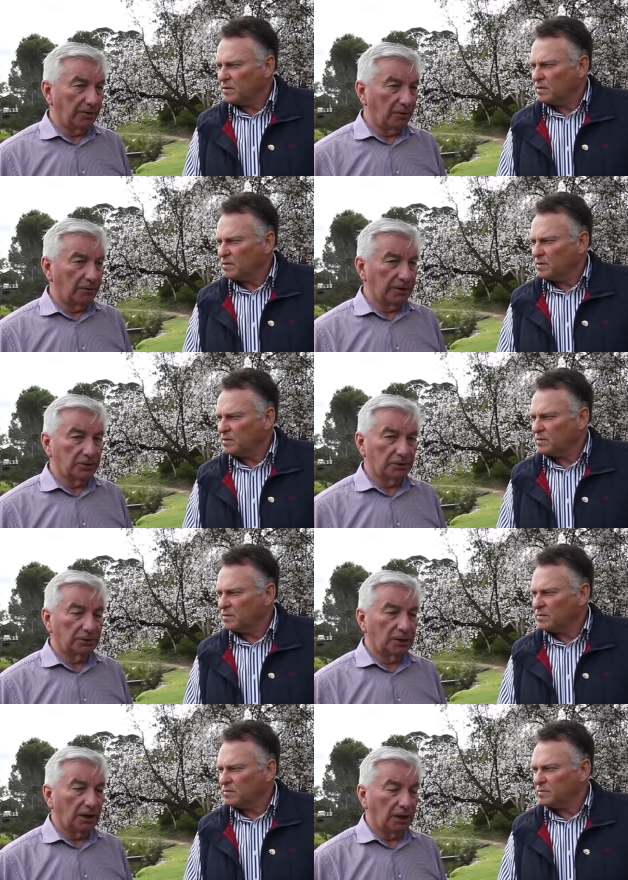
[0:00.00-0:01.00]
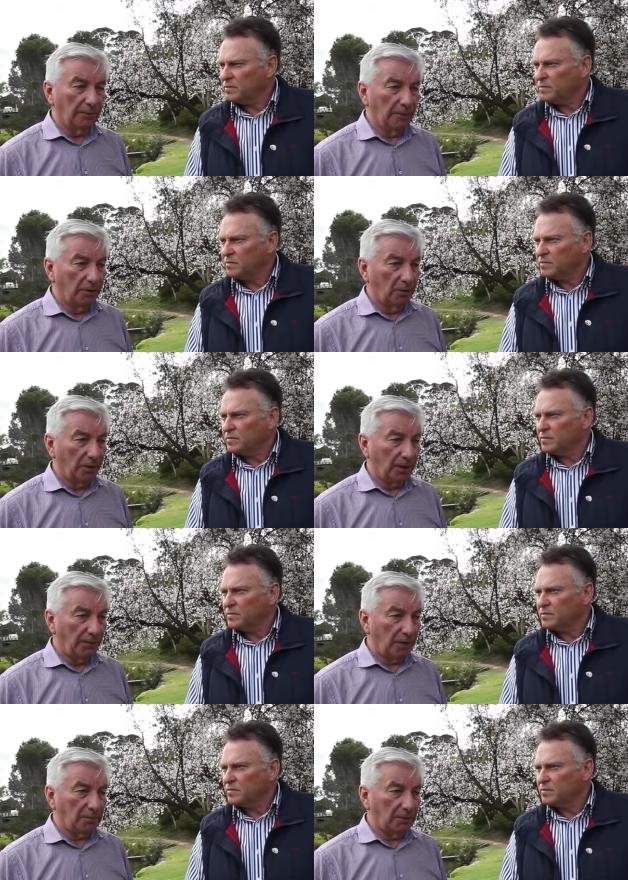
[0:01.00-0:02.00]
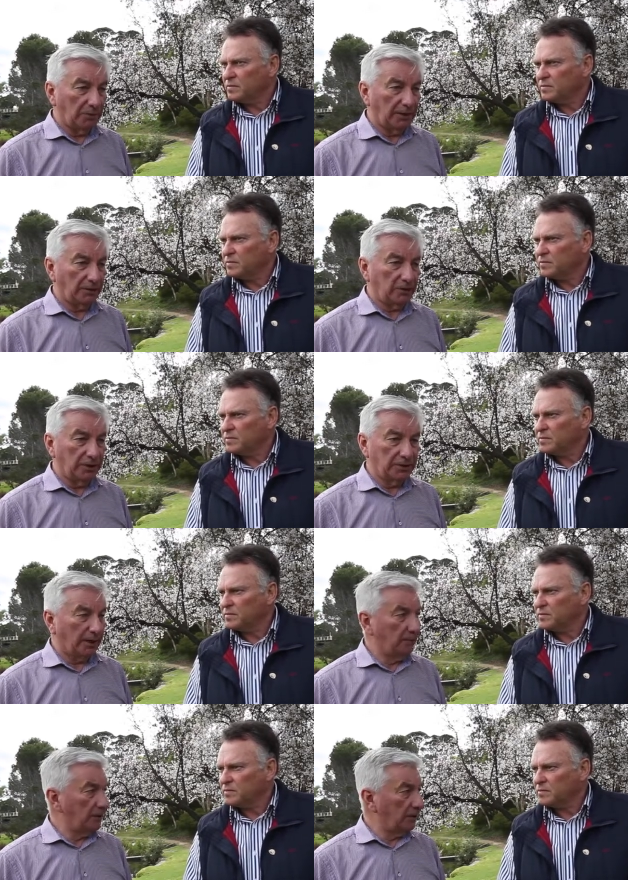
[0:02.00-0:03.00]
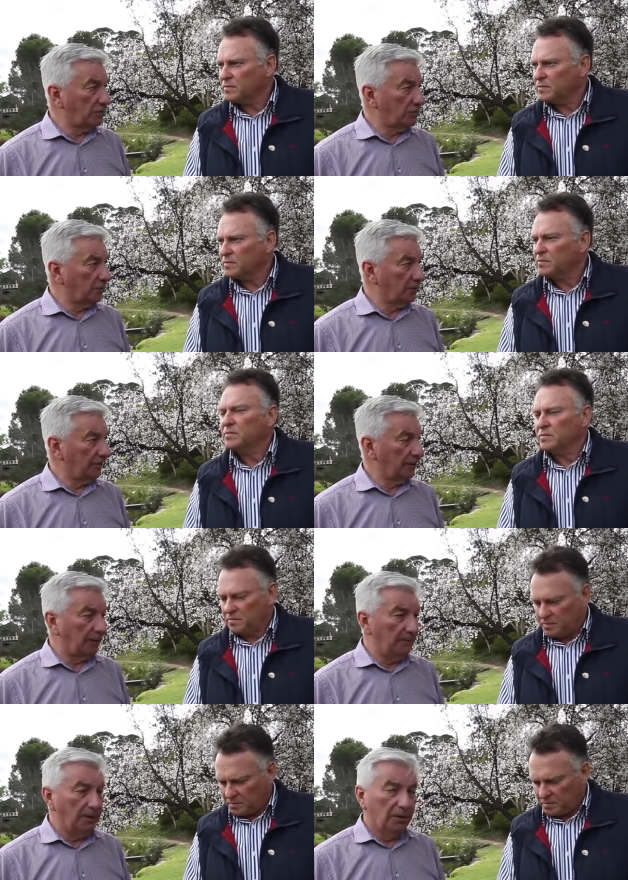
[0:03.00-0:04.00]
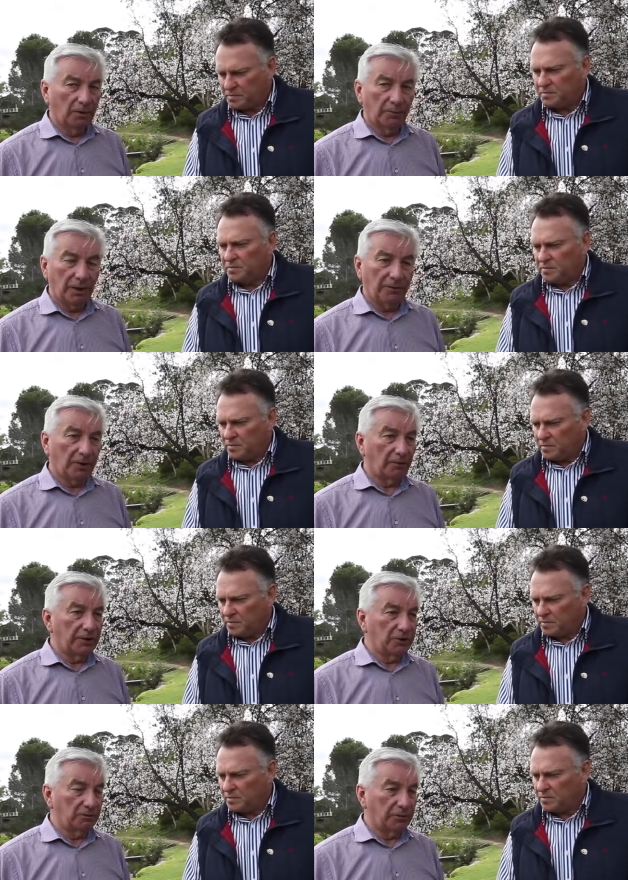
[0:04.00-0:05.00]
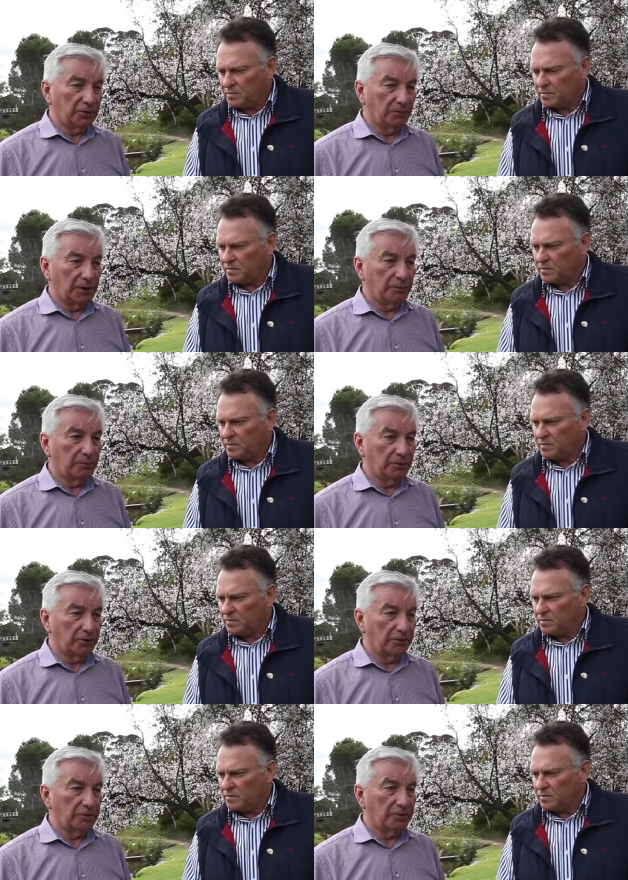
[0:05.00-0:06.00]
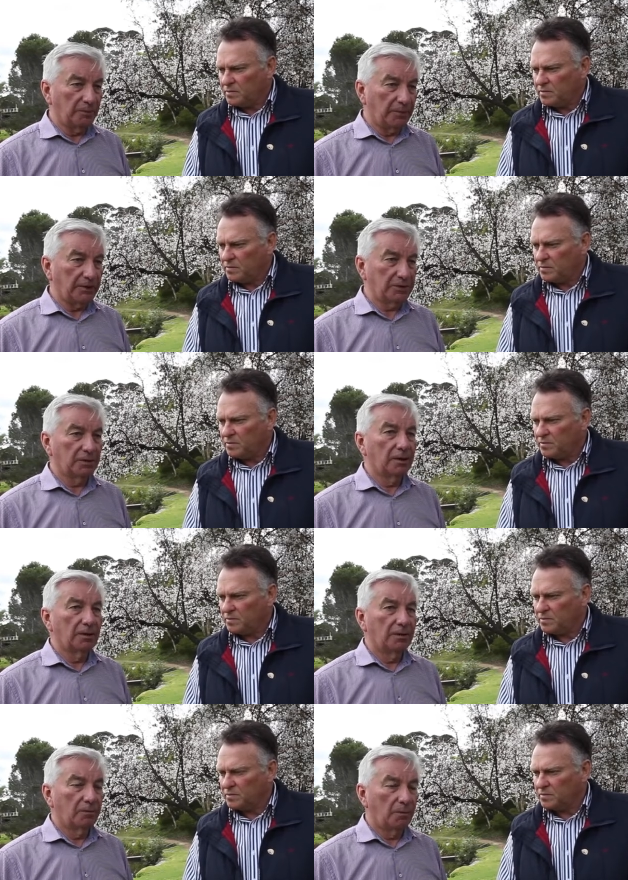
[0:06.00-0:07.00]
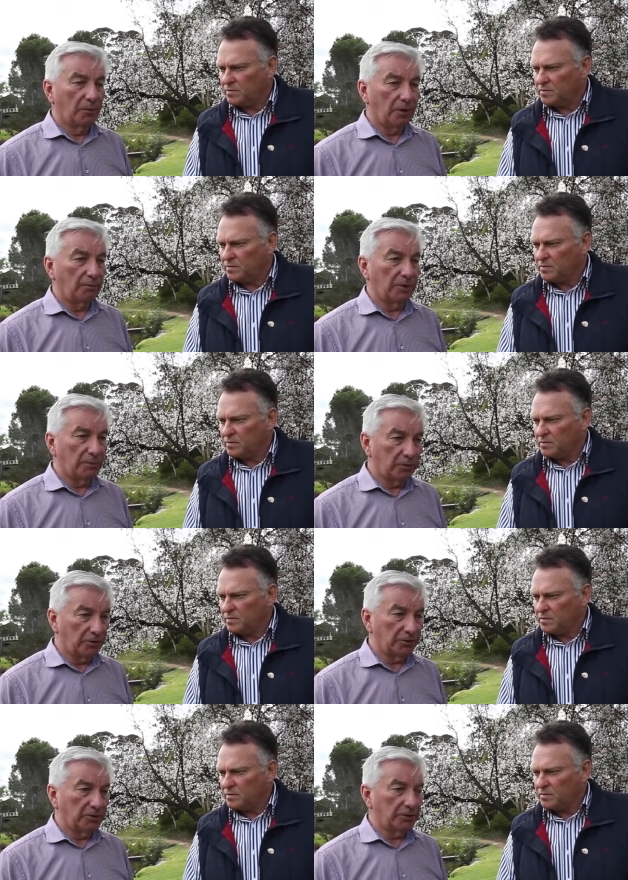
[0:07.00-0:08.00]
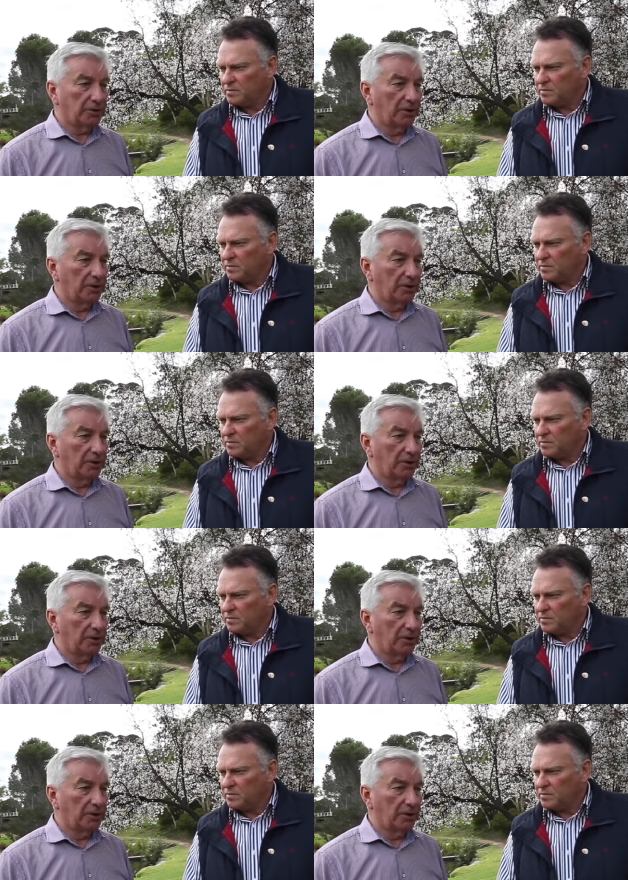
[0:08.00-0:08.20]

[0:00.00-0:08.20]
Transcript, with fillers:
Speaker 1: in a region um, where primary production is our biggest source of income. We live in a region which we produce the best primary produce